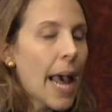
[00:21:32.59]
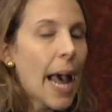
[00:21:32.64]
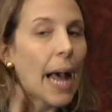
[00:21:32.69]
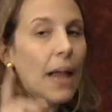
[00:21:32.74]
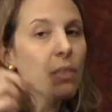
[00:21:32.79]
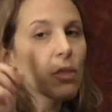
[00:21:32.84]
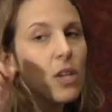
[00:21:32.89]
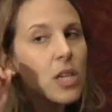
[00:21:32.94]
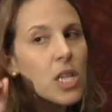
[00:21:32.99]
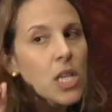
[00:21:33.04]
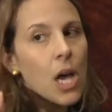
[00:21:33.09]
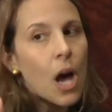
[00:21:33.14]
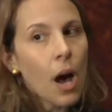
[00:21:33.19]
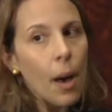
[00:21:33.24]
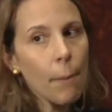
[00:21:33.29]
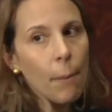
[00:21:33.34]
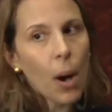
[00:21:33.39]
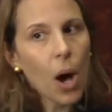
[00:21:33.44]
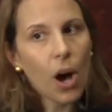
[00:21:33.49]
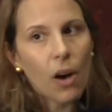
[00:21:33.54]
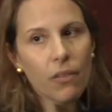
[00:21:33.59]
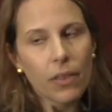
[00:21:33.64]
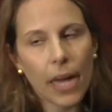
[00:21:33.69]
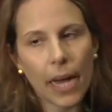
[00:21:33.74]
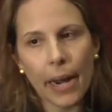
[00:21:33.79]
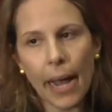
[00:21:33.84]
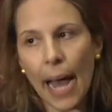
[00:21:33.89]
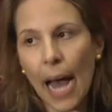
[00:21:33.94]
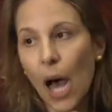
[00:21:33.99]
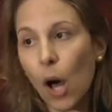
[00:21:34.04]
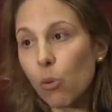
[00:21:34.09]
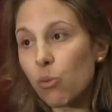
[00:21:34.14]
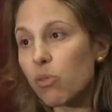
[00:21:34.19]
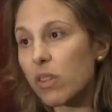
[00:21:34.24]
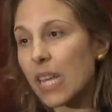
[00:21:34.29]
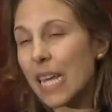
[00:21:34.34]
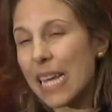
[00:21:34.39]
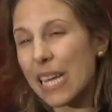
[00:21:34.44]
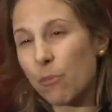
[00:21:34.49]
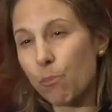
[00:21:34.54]
At the top of that
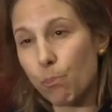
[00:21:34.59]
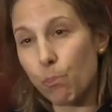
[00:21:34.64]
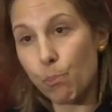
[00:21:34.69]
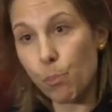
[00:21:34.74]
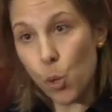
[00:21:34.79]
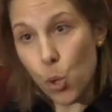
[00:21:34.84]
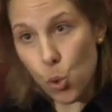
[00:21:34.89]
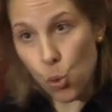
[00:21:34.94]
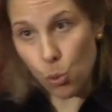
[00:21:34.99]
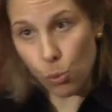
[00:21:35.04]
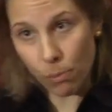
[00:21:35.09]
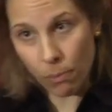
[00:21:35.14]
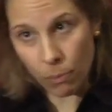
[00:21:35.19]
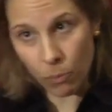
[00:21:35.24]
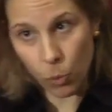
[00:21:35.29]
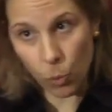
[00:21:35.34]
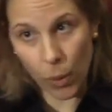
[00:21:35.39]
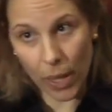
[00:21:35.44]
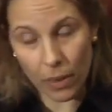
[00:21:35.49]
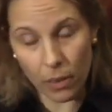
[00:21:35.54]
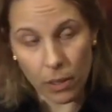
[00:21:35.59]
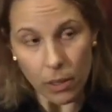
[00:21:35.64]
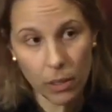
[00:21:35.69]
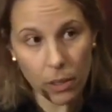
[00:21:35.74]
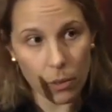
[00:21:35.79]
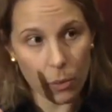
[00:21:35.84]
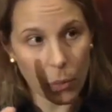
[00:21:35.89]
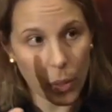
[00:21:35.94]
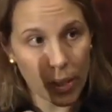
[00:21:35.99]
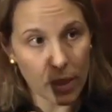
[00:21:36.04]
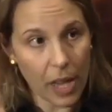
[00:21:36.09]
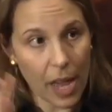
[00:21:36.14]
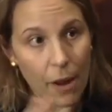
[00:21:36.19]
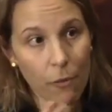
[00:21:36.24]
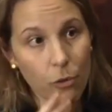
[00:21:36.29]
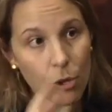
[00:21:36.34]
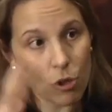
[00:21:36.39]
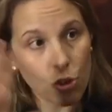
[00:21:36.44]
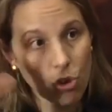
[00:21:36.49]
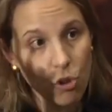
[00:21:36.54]
housing boom, when the
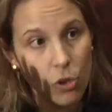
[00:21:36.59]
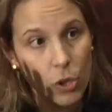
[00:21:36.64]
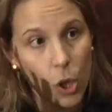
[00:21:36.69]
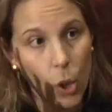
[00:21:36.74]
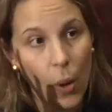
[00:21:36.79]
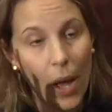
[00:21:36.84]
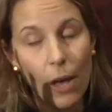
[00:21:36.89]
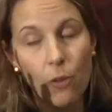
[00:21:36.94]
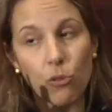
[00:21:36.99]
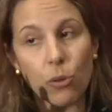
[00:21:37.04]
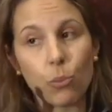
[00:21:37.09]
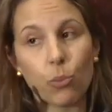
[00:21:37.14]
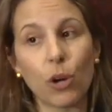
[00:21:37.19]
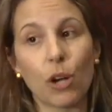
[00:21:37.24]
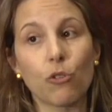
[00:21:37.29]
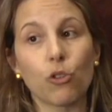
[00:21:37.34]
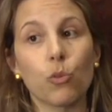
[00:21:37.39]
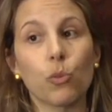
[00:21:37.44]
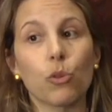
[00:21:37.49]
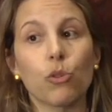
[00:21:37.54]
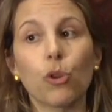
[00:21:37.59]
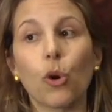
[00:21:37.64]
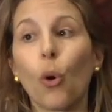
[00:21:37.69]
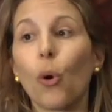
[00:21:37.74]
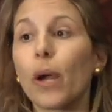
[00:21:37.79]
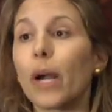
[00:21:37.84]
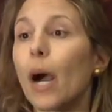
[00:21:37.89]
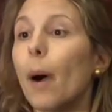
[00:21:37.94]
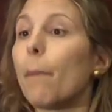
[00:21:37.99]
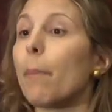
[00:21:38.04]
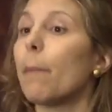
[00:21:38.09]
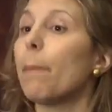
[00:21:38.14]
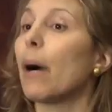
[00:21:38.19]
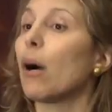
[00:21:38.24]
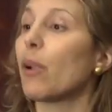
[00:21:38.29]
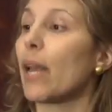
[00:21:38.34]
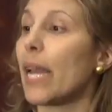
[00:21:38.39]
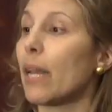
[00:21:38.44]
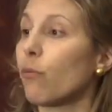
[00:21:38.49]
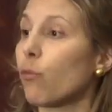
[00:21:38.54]
average housing prices was going up
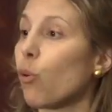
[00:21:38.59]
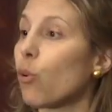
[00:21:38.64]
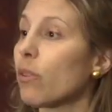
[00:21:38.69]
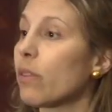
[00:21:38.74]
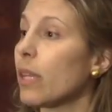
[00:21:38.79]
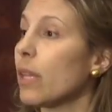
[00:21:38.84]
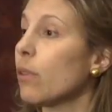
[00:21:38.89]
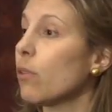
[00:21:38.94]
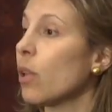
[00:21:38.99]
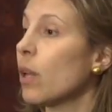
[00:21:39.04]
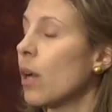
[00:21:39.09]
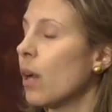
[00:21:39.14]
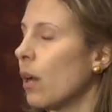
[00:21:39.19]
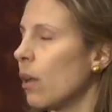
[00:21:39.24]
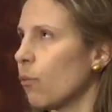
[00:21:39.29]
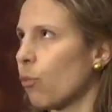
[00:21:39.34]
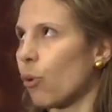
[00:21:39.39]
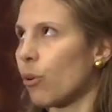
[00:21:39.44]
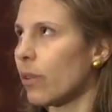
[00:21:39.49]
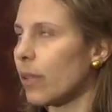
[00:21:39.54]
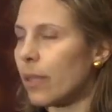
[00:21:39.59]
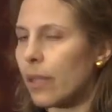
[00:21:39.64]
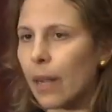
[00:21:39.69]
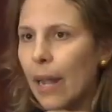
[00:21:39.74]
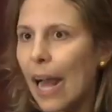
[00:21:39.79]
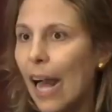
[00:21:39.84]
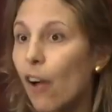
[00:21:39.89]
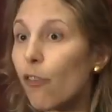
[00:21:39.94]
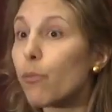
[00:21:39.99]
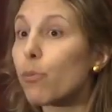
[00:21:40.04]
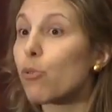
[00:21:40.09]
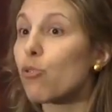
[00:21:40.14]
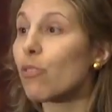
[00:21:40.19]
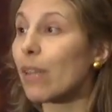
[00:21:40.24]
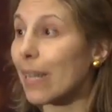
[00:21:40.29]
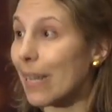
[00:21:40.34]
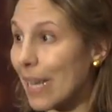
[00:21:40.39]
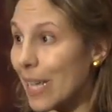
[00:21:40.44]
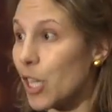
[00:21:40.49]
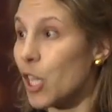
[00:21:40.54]
about
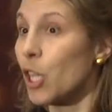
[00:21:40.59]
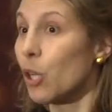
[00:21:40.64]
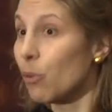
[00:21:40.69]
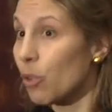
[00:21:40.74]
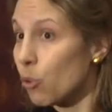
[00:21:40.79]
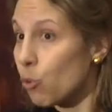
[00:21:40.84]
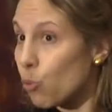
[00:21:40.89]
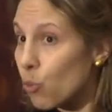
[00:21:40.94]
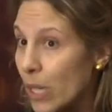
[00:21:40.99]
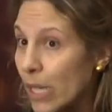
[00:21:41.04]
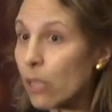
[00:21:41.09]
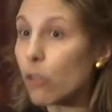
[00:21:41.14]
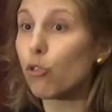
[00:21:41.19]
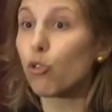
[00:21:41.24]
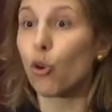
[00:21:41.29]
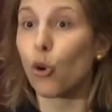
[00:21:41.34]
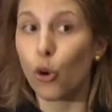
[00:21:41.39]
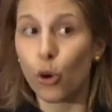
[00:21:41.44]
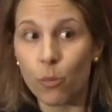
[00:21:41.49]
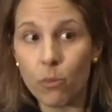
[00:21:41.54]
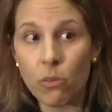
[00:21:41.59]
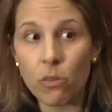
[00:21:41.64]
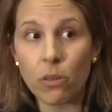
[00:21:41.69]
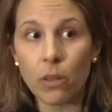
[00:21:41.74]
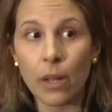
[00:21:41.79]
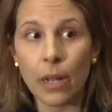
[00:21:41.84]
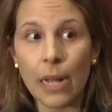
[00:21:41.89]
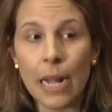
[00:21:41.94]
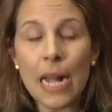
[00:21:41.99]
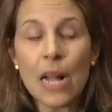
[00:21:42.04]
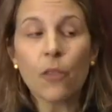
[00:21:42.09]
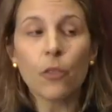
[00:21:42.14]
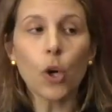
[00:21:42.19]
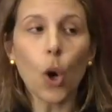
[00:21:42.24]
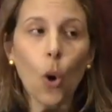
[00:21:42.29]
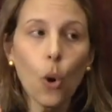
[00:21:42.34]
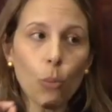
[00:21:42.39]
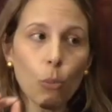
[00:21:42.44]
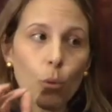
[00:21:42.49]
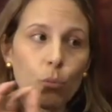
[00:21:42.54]
14.5% a year in real terms, the
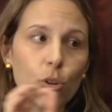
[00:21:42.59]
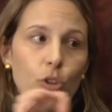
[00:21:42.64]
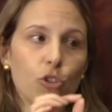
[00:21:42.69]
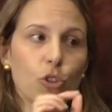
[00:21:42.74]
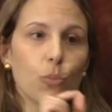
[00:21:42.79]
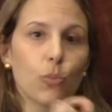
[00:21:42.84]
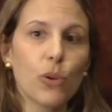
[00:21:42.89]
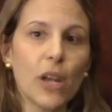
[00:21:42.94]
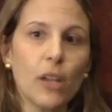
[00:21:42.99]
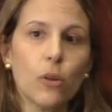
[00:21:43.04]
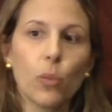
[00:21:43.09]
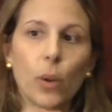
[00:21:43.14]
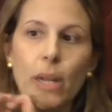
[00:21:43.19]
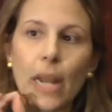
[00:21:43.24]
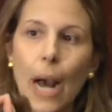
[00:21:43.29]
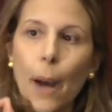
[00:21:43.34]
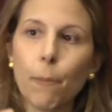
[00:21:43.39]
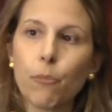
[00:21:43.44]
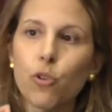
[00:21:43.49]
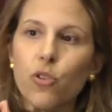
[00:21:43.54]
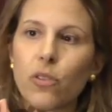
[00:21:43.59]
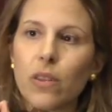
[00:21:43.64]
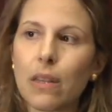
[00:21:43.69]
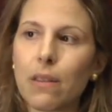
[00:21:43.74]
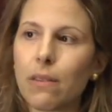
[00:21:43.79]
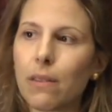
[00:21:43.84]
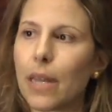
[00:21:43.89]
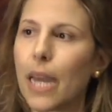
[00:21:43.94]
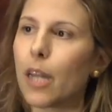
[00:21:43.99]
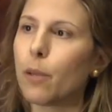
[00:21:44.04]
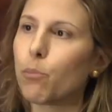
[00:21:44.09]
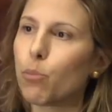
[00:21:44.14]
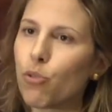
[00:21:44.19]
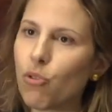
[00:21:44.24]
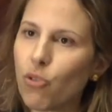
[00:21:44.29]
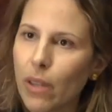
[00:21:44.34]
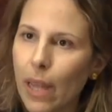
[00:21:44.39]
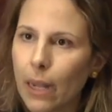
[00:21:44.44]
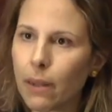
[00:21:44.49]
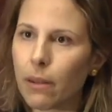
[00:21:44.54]
home ownership rate went up to
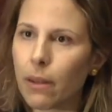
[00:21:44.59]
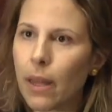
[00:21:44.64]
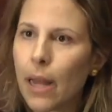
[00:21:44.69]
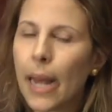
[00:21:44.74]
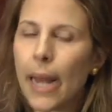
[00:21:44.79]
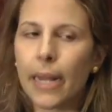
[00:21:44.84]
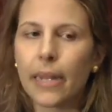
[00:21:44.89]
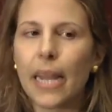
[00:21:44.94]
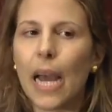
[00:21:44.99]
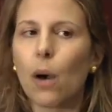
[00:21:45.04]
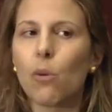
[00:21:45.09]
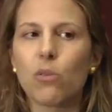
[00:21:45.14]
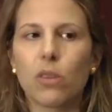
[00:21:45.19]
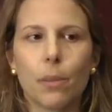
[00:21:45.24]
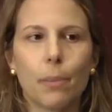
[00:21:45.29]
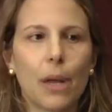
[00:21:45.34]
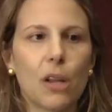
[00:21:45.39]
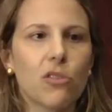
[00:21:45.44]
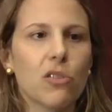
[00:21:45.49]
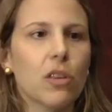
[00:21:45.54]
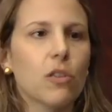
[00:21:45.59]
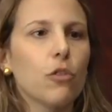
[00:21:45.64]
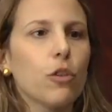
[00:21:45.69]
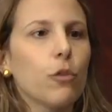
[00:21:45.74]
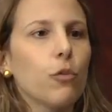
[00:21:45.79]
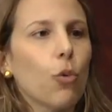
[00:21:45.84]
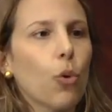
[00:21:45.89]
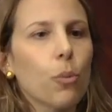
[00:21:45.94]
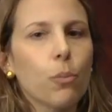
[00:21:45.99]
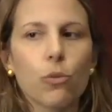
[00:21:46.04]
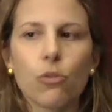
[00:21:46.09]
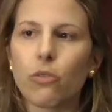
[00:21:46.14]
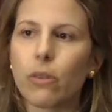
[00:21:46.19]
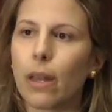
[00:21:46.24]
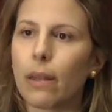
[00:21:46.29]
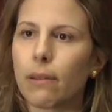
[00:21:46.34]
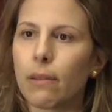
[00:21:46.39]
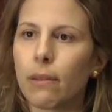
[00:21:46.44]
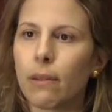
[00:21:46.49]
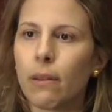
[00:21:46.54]
68%, and now it's about
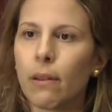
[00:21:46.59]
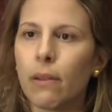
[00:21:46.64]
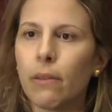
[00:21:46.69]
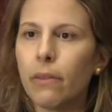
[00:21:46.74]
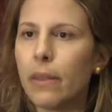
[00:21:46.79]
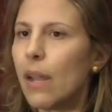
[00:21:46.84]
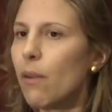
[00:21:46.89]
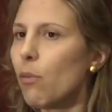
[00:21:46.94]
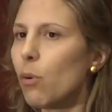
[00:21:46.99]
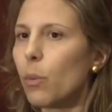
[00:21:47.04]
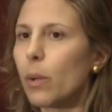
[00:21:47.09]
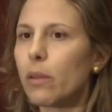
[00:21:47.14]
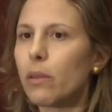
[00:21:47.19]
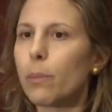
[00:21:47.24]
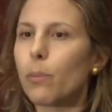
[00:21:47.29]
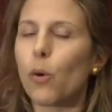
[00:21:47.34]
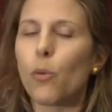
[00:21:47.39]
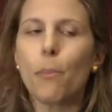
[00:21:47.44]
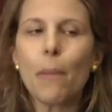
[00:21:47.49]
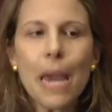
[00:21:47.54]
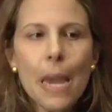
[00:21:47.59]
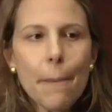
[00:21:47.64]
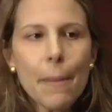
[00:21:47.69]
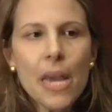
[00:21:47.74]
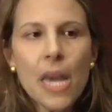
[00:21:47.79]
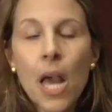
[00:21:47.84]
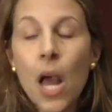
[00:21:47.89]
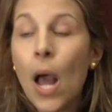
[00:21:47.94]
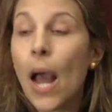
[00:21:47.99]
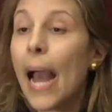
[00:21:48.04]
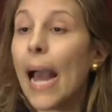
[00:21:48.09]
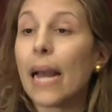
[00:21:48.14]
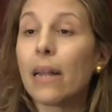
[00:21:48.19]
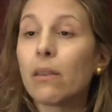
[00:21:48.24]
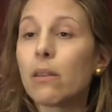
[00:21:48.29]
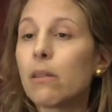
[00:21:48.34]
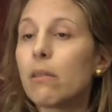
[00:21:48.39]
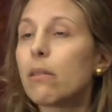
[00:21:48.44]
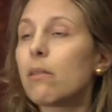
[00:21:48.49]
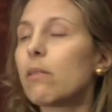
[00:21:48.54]
64%. Never went above. Maybe,
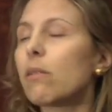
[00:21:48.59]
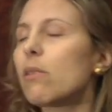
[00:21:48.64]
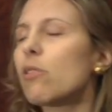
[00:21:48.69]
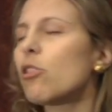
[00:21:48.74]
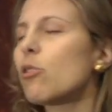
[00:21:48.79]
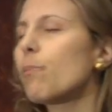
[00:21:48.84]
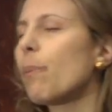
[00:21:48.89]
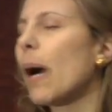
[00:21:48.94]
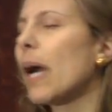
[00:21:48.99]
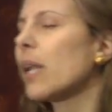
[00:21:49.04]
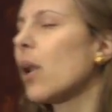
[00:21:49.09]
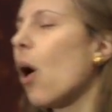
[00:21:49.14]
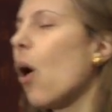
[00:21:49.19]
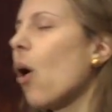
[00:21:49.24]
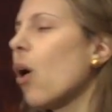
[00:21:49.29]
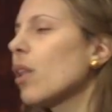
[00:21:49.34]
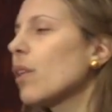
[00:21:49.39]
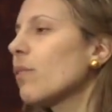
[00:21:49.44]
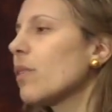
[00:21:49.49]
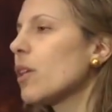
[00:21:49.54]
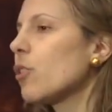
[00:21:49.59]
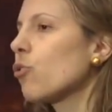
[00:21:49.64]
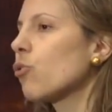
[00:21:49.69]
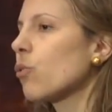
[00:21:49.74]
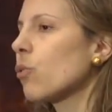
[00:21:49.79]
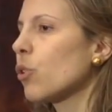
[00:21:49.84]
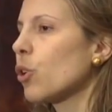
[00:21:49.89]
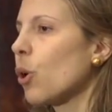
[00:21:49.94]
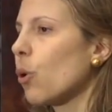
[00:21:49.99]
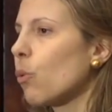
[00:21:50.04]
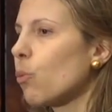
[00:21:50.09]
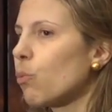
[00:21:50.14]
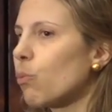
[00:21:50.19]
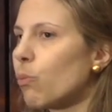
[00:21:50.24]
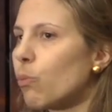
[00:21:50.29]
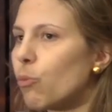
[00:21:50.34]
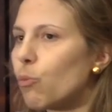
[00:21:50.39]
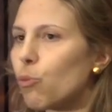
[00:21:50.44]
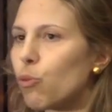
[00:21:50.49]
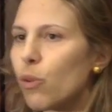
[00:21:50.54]
and this is despite all of these,
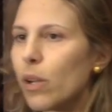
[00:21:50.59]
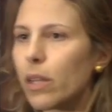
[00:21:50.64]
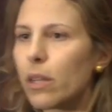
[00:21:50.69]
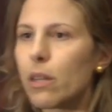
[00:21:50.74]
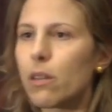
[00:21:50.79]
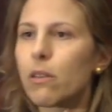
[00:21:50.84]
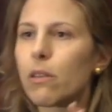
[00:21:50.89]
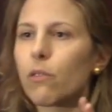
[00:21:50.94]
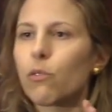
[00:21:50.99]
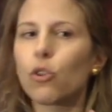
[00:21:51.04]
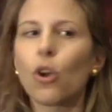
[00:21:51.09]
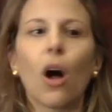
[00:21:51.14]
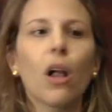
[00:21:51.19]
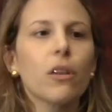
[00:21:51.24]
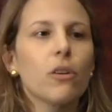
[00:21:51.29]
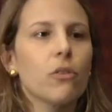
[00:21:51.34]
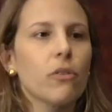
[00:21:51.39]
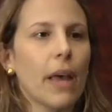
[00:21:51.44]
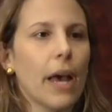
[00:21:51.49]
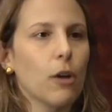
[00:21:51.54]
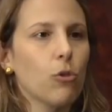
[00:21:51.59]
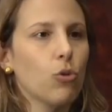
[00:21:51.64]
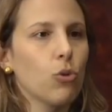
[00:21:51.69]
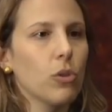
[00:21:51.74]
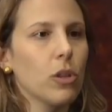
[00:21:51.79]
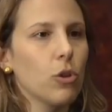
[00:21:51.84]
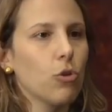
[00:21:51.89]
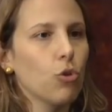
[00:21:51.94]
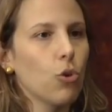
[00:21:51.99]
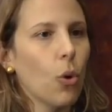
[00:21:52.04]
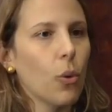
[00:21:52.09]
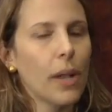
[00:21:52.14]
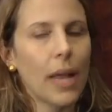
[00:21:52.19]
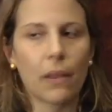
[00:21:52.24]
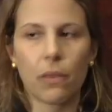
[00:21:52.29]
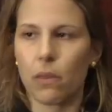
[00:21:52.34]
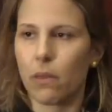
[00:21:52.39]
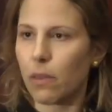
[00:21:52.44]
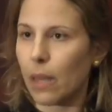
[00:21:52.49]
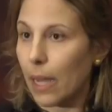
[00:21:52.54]
trillions of dollars actually thrown
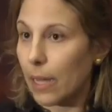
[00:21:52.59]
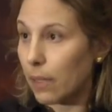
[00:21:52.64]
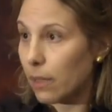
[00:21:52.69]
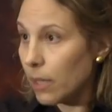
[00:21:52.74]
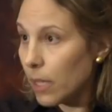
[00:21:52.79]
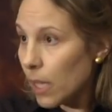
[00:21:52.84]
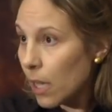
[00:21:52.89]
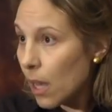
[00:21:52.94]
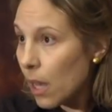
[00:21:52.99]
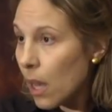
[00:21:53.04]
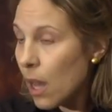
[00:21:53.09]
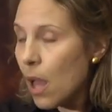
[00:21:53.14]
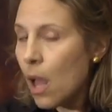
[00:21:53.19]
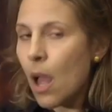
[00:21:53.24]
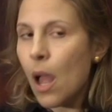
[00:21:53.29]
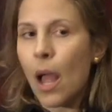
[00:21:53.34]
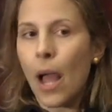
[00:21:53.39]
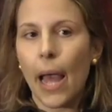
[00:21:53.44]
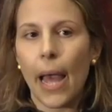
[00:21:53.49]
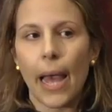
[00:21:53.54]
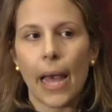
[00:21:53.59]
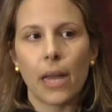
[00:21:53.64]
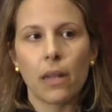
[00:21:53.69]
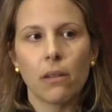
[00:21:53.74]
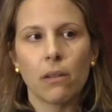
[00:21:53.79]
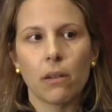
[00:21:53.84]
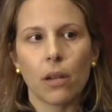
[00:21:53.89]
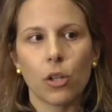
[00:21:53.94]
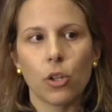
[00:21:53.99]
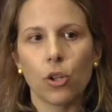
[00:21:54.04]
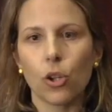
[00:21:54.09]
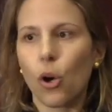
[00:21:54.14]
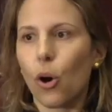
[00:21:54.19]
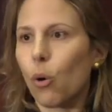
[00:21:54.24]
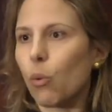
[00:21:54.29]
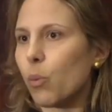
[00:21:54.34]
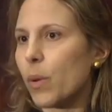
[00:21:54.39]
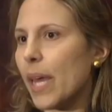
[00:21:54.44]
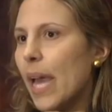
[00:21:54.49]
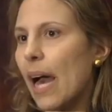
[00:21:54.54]
at this idea. And,
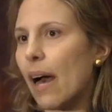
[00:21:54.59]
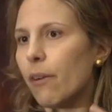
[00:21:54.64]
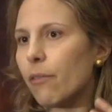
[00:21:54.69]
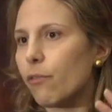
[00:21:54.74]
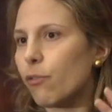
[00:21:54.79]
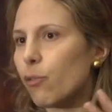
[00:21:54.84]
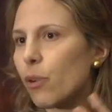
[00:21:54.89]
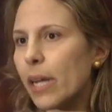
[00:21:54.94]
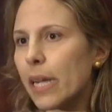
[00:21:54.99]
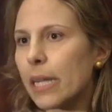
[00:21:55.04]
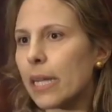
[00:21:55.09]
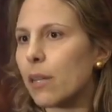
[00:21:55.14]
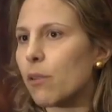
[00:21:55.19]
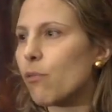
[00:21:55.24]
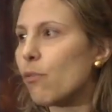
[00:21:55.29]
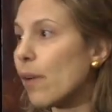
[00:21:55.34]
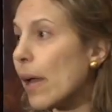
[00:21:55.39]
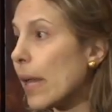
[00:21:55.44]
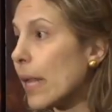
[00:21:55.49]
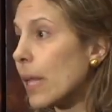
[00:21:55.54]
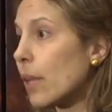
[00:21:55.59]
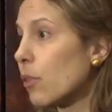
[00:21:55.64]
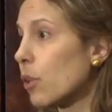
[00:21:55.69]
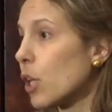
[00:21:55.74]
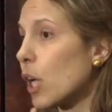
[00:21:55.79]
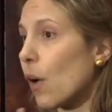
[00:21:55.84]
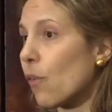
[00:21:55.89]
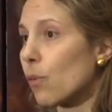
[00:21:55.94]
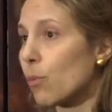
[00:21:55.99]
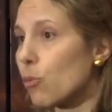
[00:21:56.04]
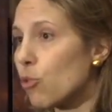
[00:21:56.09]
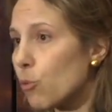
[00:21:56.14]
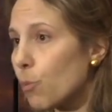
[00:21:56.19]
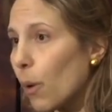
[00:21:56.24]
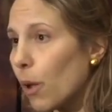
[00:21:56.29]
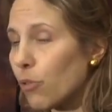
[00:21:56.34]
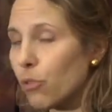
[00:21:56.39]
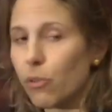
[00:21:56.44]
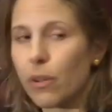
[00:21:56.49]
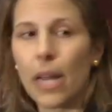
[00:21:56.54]
we have Freddie and Fannie, the
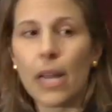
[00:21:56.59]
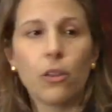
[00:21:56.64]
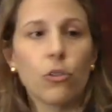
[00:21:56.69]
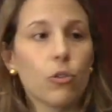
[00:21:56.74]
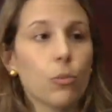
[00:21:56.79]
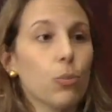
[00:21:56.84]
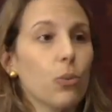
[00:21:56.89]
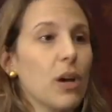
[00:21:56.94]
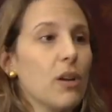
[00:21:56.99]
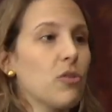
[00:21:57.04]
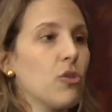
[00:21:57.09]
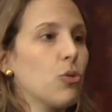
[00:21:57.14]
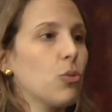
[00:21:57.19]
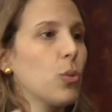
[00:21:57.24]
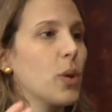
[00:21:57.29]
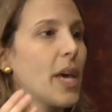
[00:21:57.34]
government-sponsored enterprises.